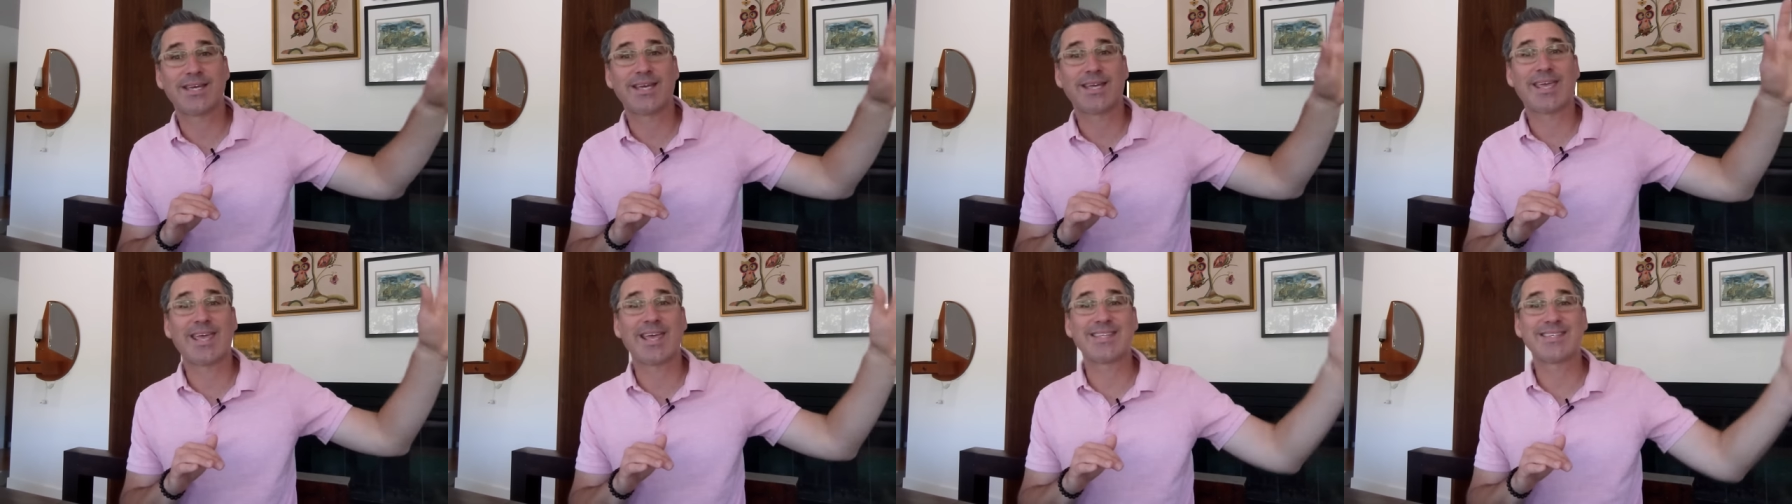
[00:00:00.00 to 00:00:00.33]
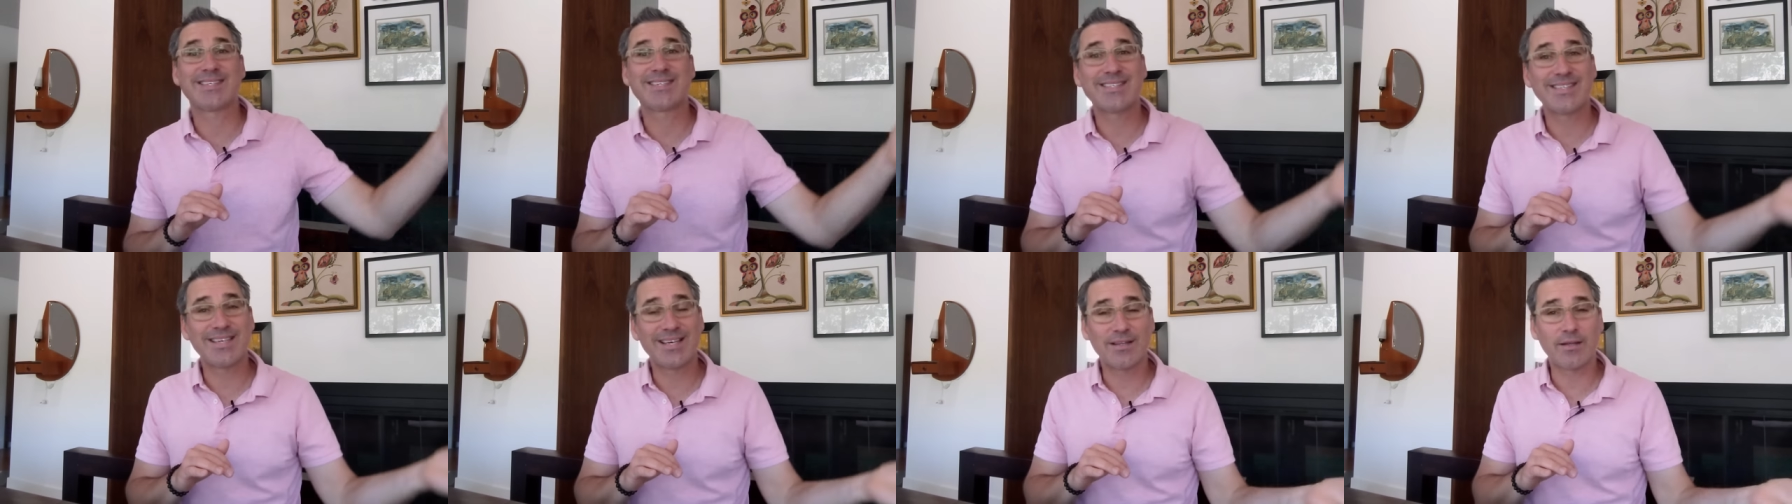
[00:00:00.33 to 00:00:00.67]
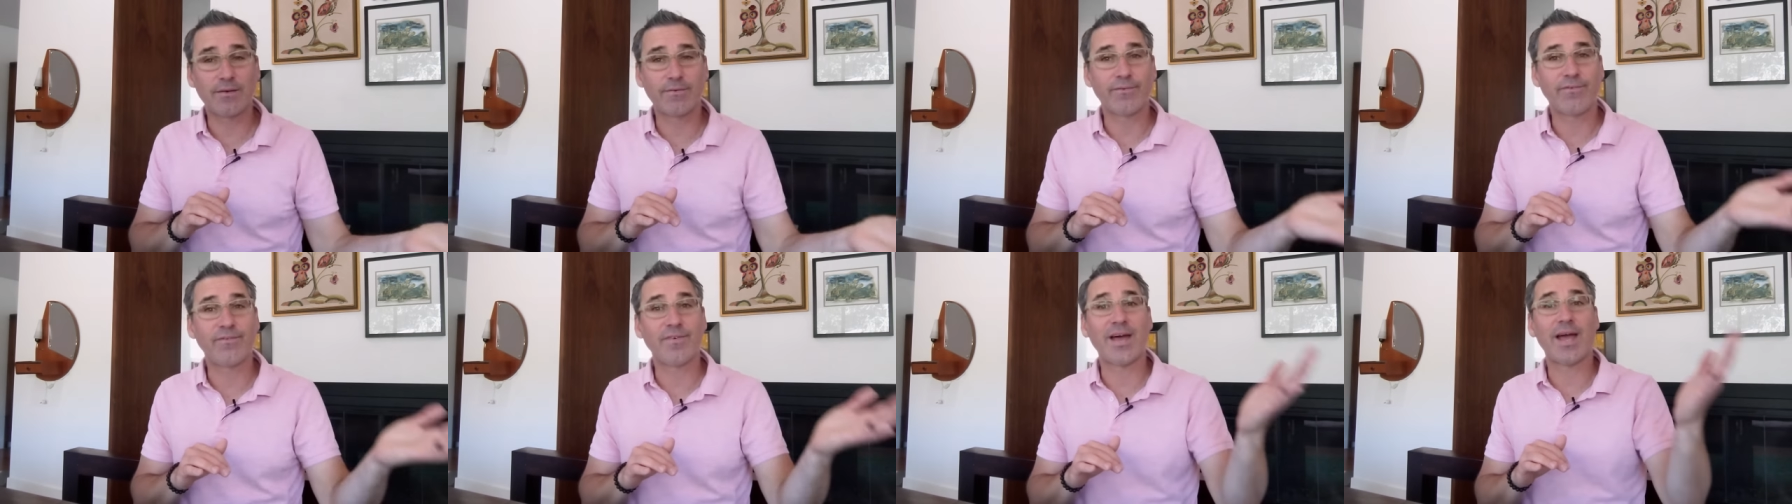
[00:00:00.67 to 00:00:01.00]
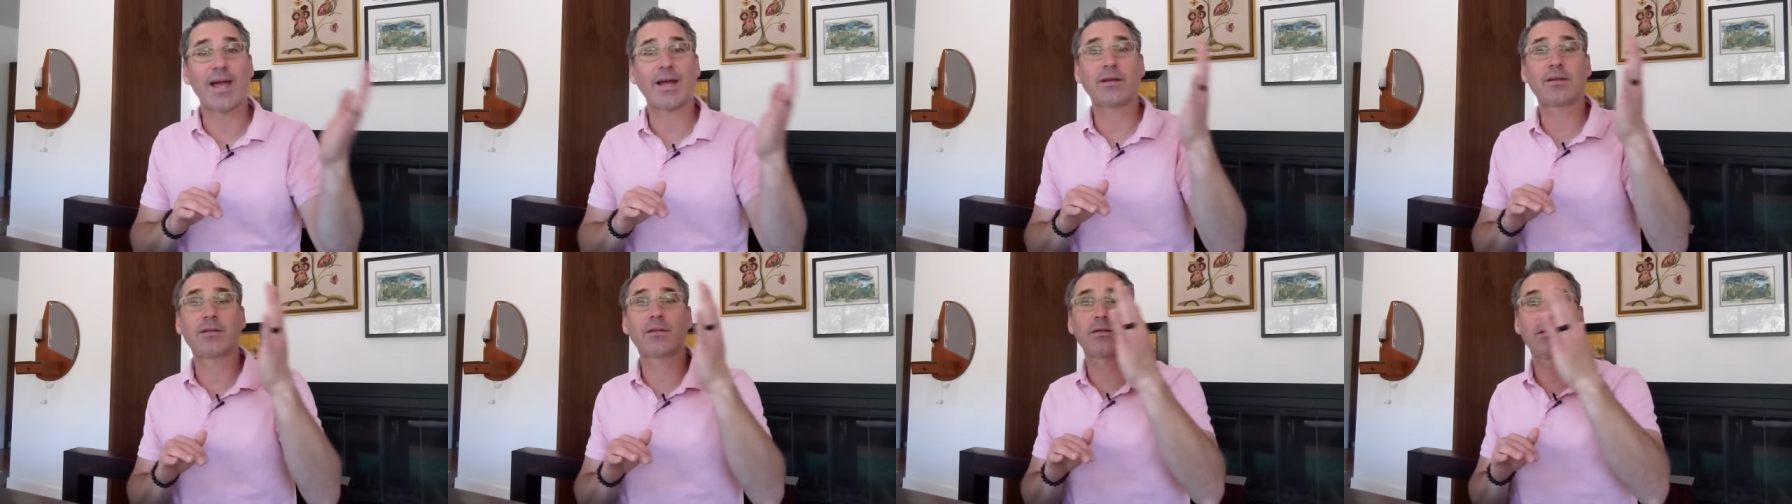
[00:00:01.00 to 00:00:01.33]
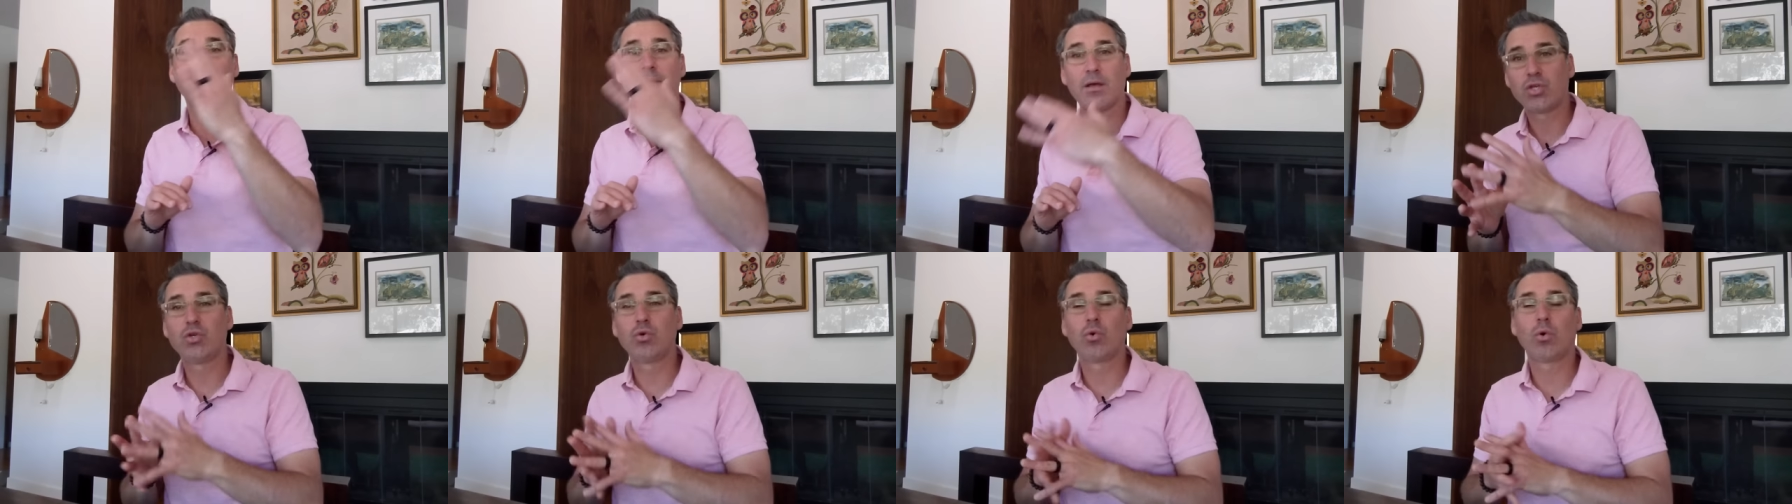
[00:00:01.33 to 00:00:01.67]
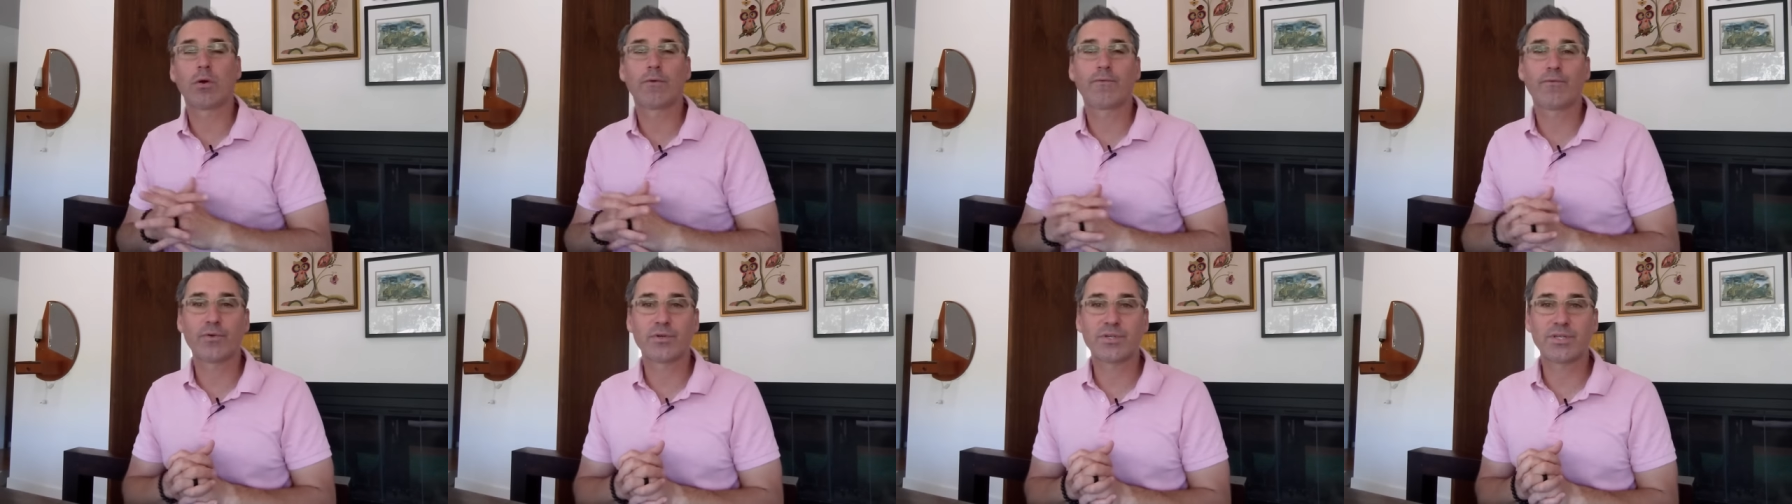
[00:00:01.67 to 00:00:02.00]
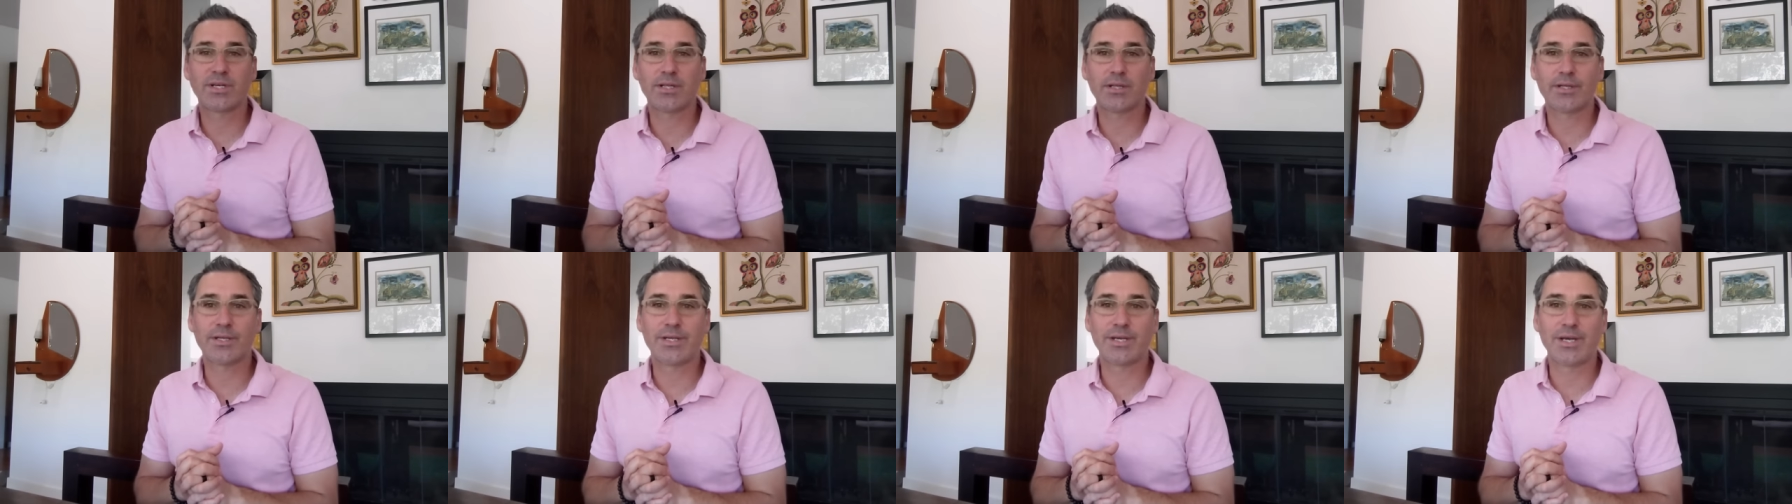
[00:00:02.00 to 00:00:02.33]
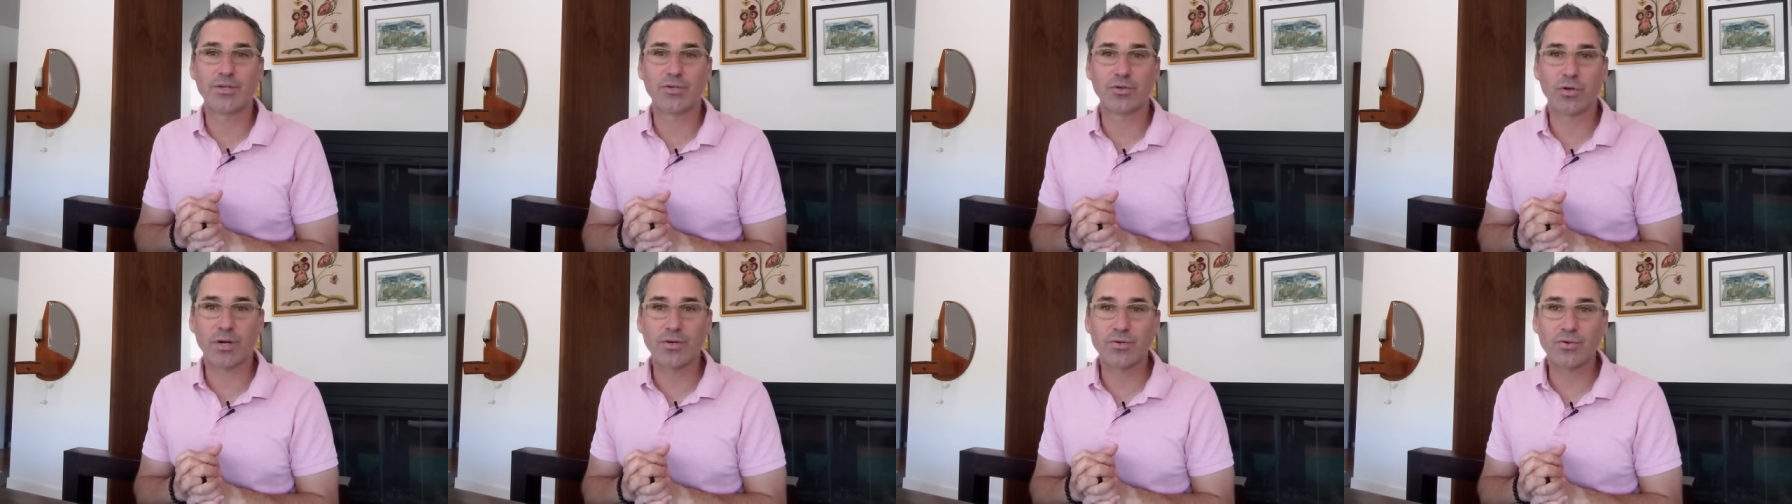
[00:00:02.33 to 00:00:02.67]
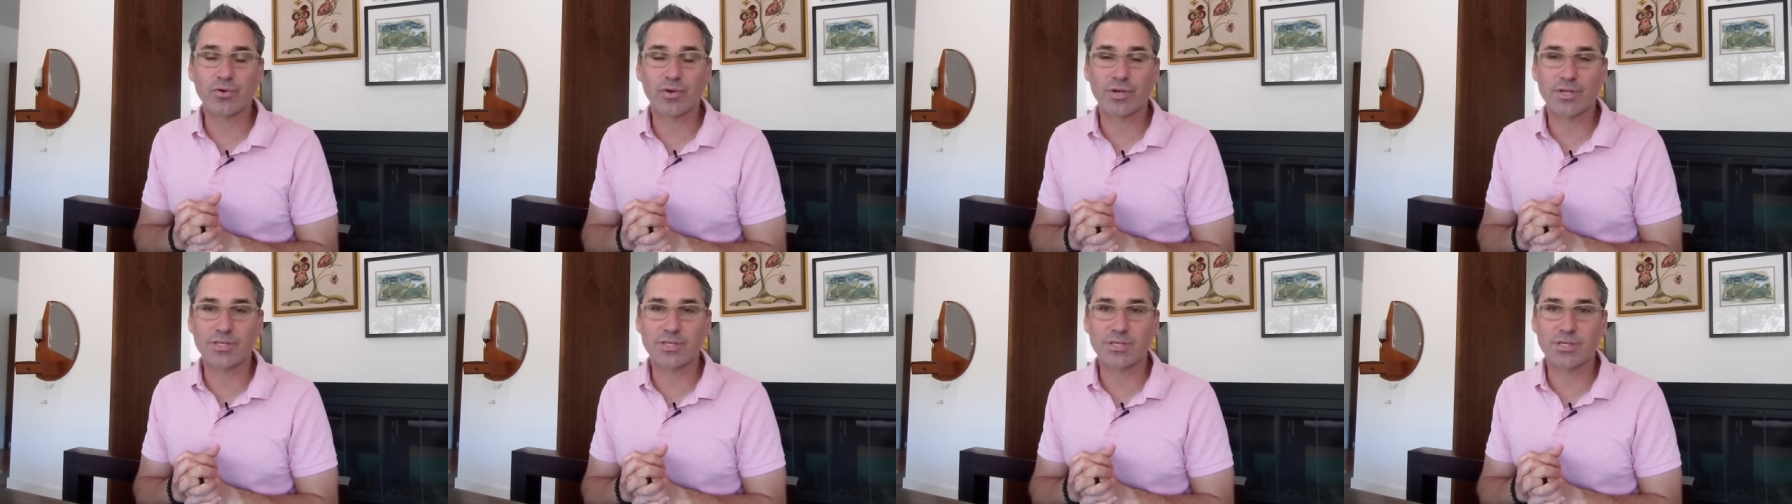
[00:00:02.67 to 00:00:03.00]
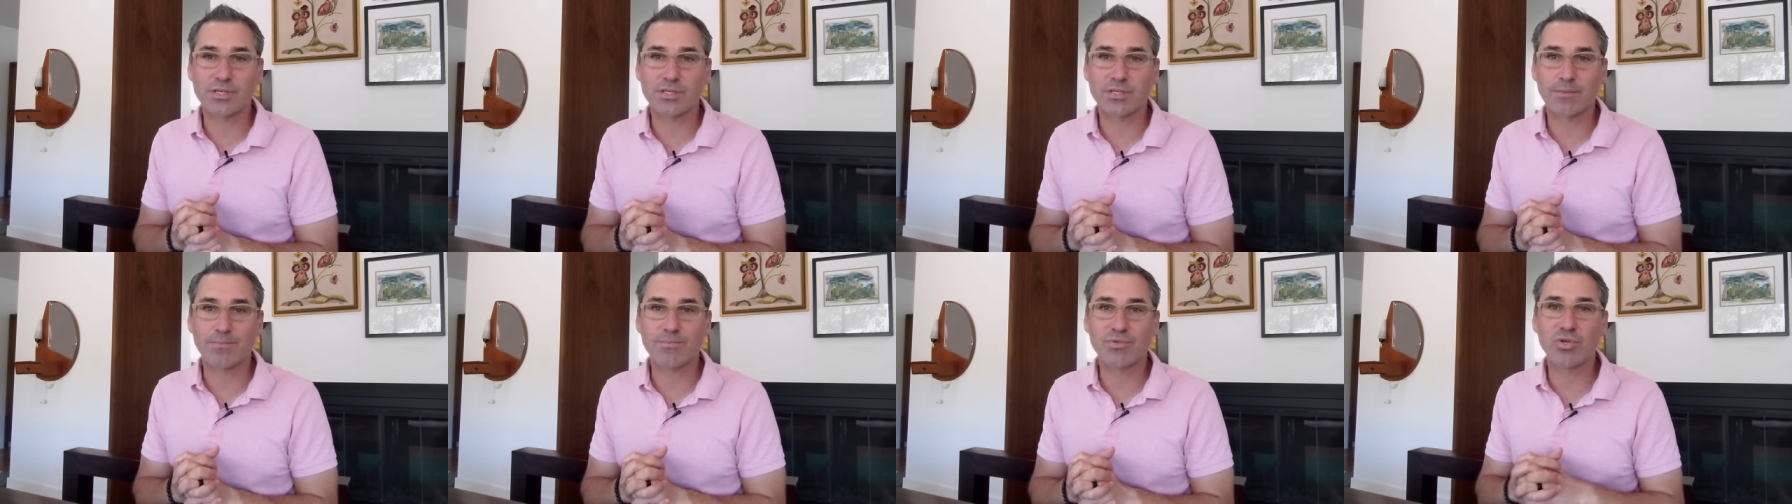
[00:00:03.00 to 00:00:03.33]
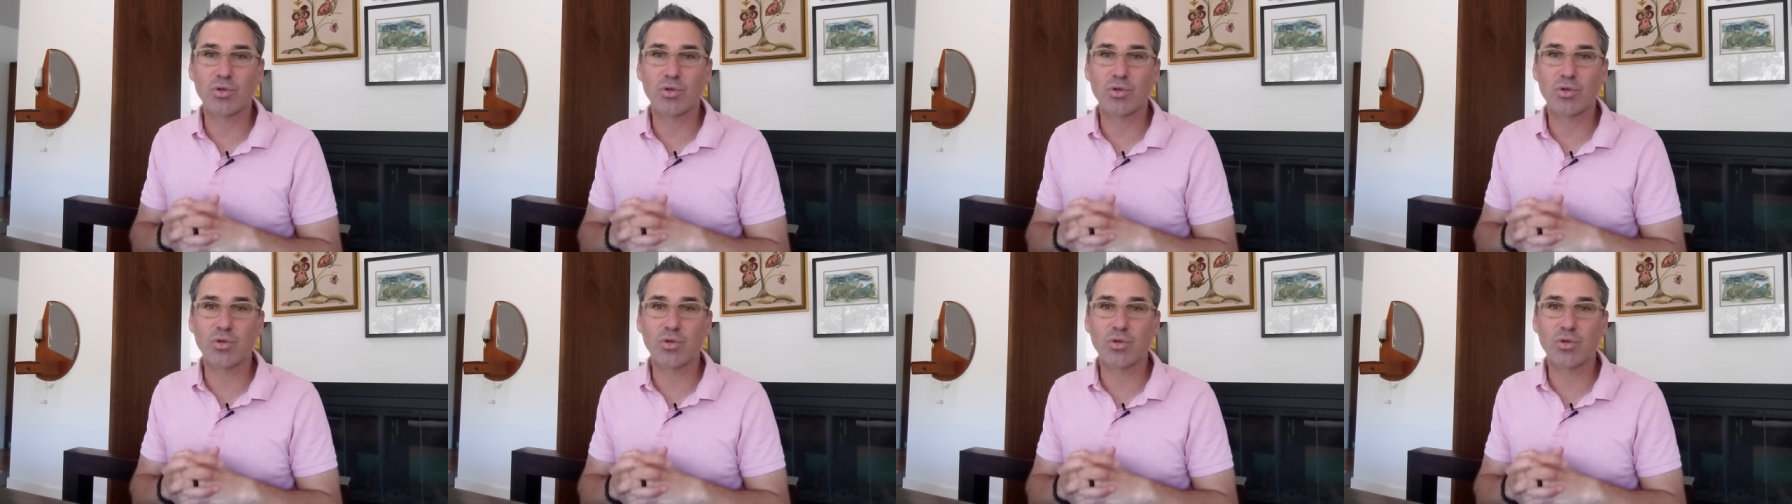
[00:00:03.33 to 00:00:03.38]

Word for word: it can still affect your fertility and your endocrine system.